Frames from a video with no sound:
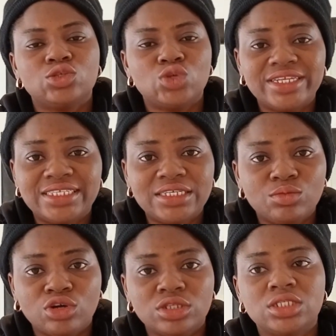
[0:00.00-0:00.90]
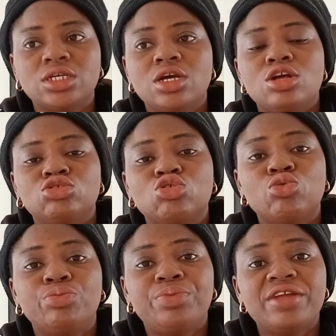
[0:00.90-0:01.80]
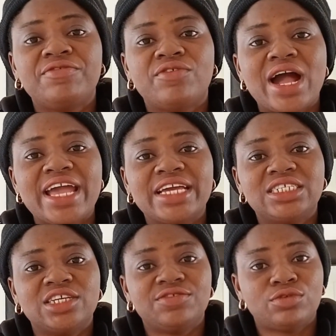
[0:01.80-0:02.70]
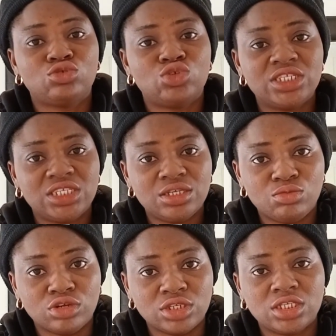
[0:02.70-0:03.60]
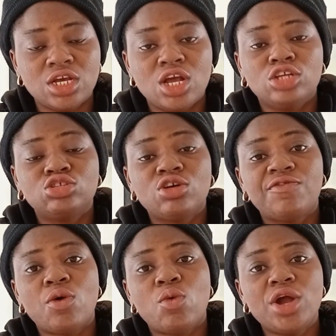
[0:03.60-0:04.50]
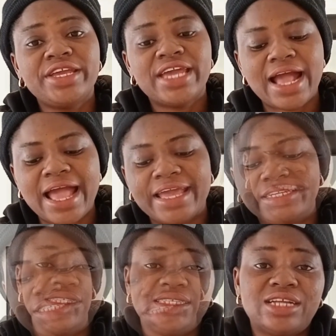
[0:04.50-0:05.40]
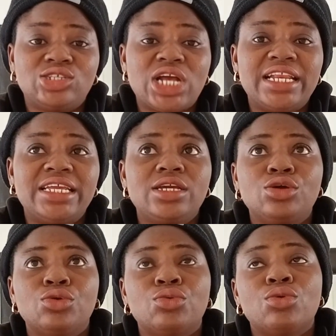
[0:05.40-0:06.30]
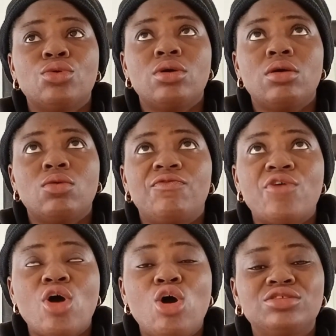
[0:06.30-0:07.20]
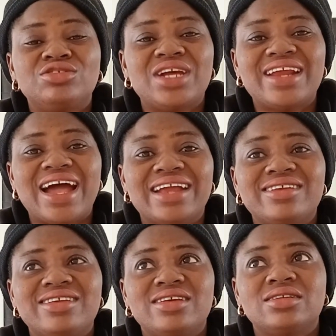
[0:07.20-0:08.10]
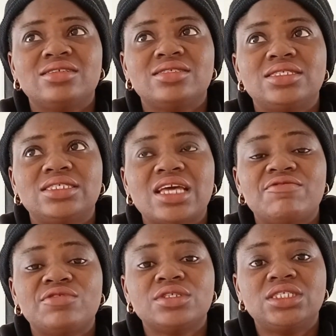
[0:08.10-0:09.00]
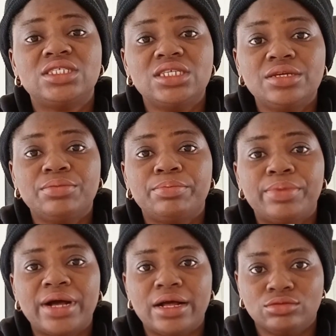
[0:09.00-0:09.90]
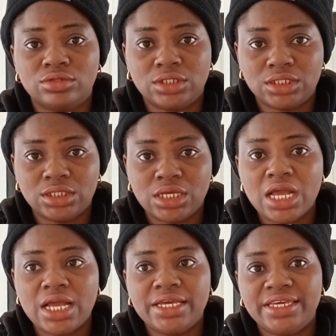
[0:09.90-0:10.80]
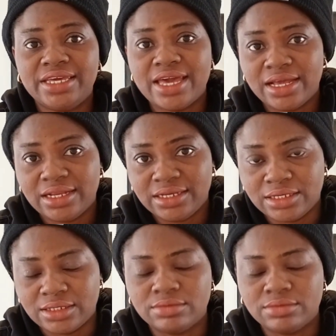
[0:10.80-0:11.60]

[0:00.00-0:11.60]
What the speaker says: 20 months. So we paid for IHS for 20 months. So for 1 year IHS is actually £470 yearly.